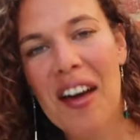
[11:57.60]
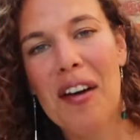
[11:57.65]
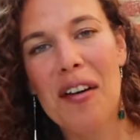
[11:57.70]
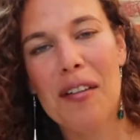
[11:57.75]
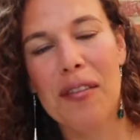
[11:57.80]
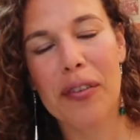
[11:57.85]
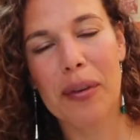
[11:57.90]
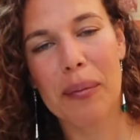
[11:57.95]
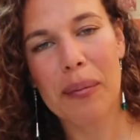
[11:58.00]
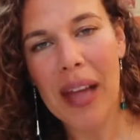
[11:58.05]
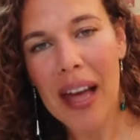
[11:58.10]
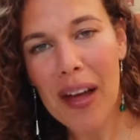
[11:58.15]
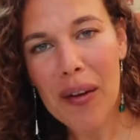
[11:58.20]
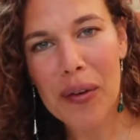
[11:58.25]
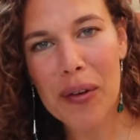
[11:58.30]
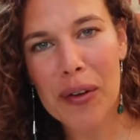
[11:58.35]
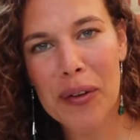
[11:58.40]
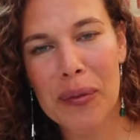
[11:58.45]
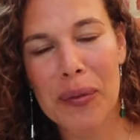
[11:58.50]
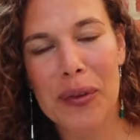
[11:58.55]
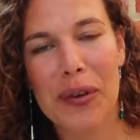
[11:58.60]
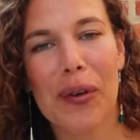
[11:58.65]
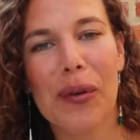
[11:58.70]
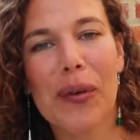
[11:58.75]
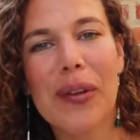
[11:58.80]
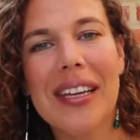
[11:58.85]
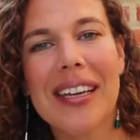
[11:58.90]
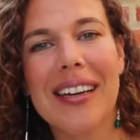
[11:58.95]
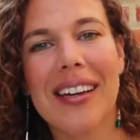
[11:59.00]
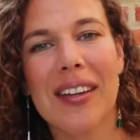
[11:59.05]
from now on we're
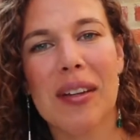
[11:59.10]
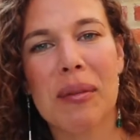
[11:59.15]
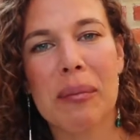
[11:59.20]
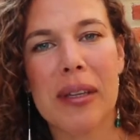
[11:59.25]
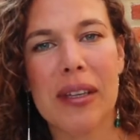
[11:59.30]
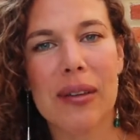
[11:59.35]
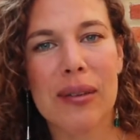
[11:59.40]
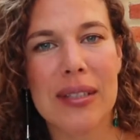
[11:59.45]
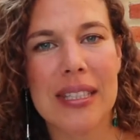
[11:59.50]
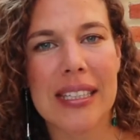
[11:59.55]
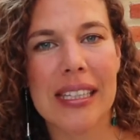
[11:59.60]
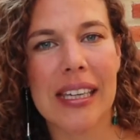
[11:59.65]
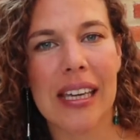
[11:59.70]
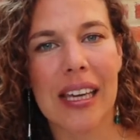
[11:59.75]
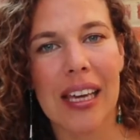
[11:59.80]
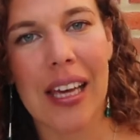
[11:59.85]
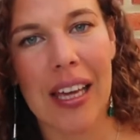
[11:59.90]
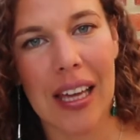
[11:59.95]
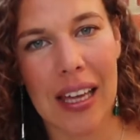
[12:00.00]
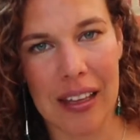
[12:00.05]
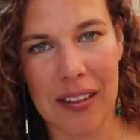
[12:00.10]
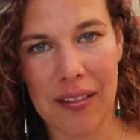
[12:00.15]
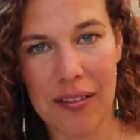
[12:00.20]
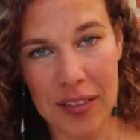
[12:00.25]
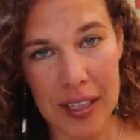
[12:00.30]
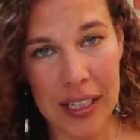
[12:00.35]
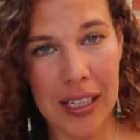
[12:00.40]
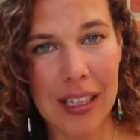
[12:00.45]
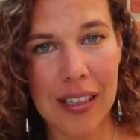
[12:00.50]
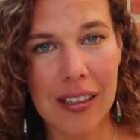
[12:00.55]
only gonna be using
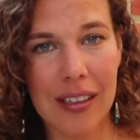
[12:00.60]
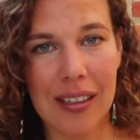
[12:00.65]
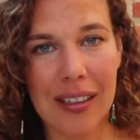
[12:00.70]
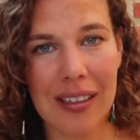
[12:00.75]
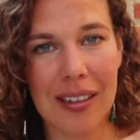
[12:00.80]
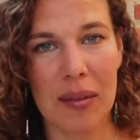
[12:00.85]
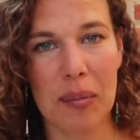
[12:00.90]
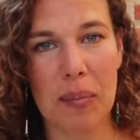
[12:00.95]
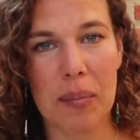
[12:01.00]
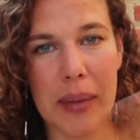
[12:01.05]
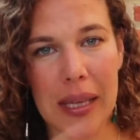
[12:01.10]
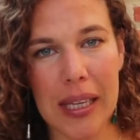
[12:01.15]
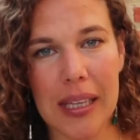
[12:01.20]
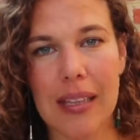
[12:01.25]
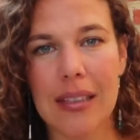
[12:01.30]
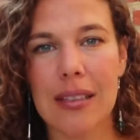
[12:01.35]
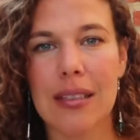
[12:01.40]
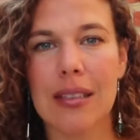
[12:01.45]
vinegar, baking